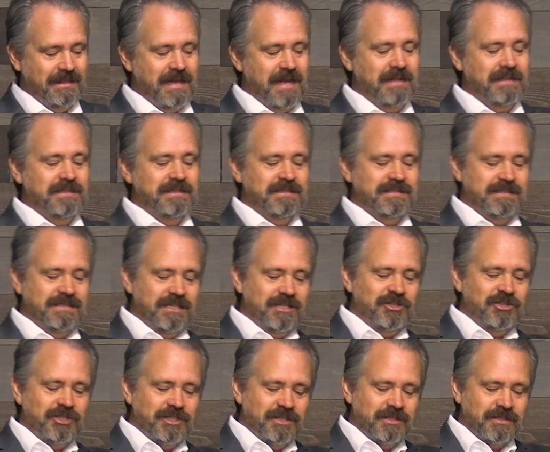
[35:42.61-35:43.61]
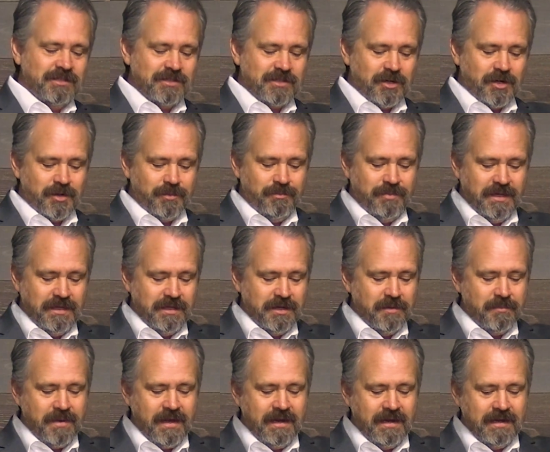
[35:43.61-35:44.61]
that decisions are
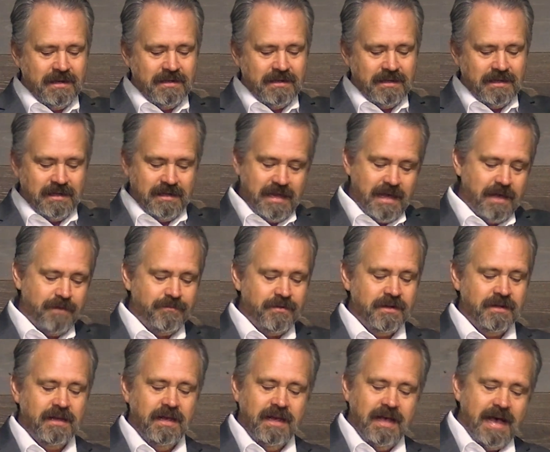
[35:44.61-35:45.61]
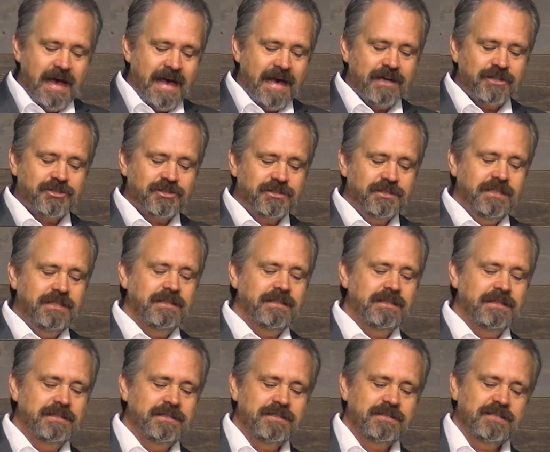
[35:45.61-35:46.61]
being made in heaven. Actually,
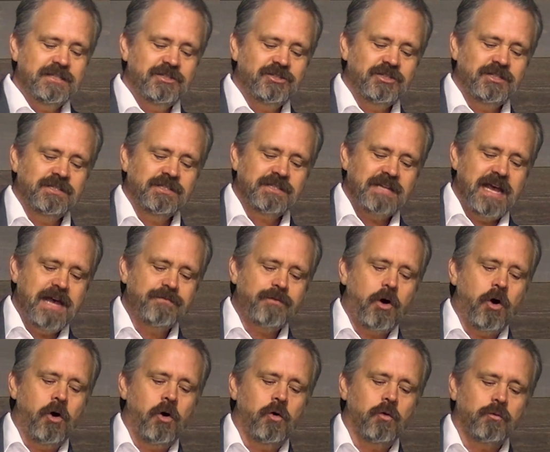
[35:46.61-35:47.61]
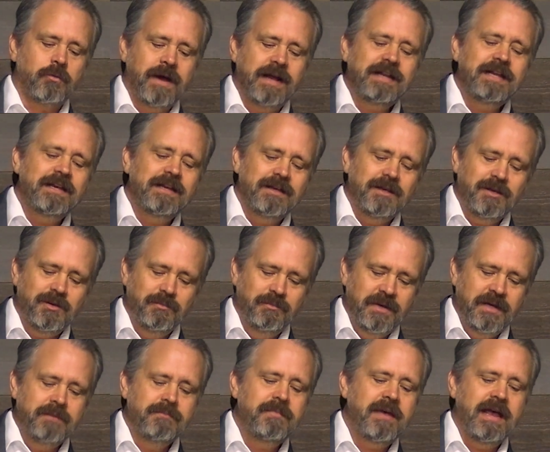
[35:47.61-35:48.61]
the decisions have already
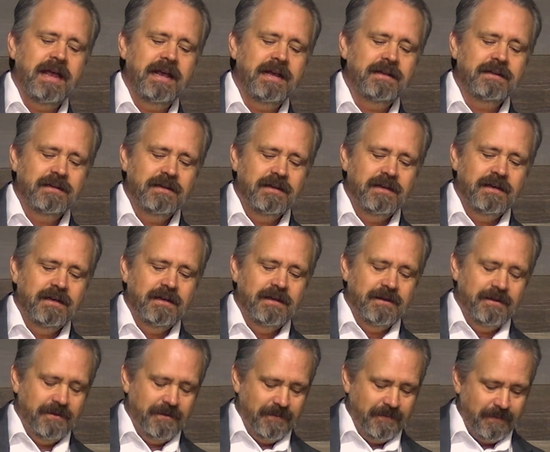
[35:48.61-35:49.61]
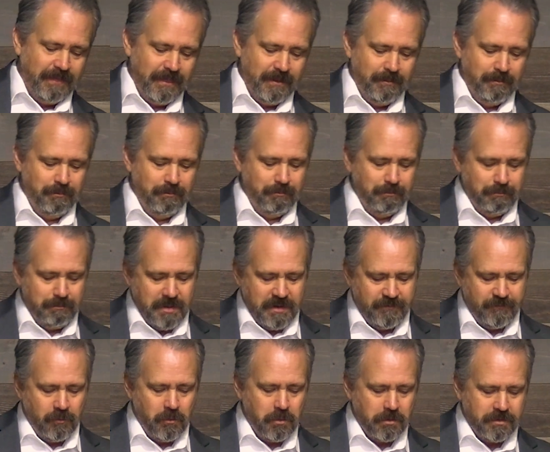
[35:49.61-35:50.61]
been made
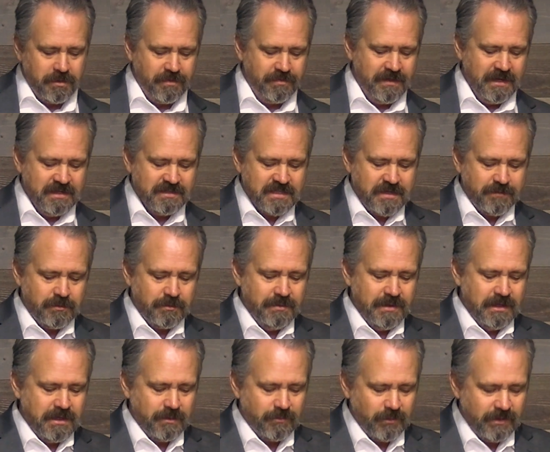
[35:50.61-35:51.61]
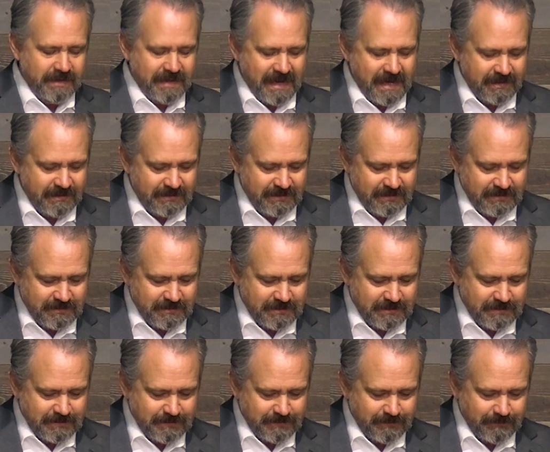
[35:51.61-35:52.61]
before the things ever become
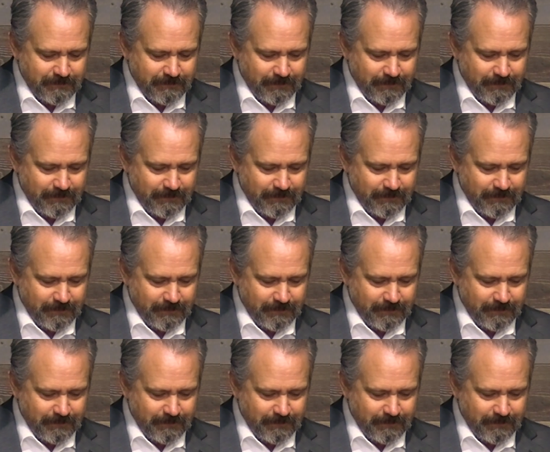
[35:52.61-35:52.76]
realities.